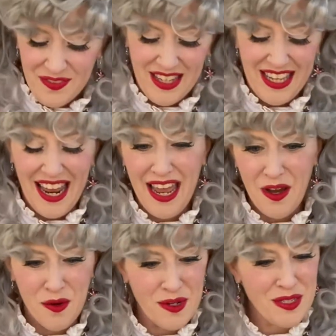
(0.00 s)
and I
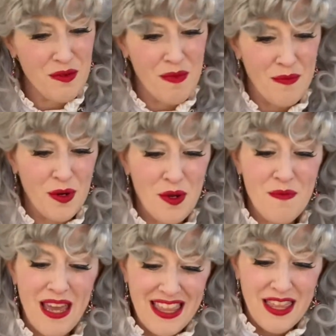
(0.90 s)
always remember who
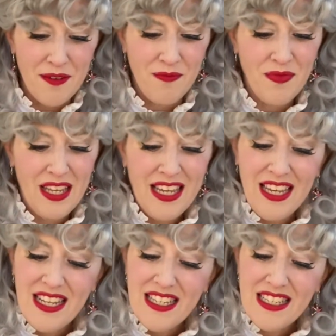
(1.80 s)
made them.
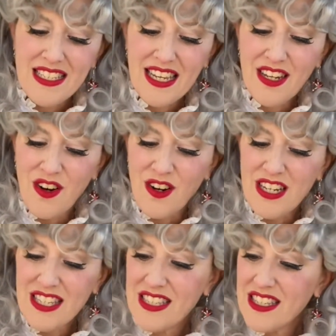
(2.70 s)
It's like an
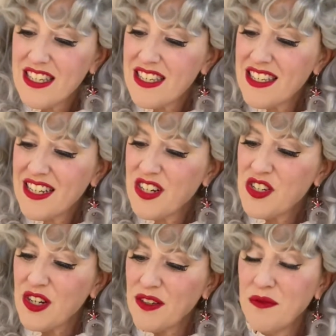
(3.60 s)
artist's
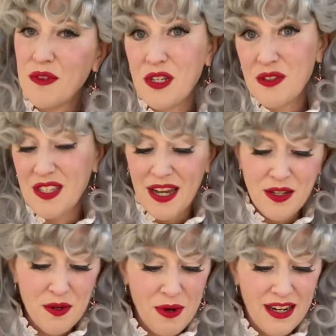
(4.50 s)
signature when you sign
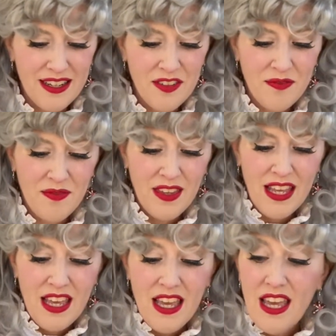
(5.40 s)
your work.
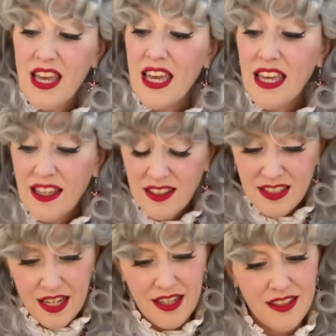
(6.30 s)
Hilda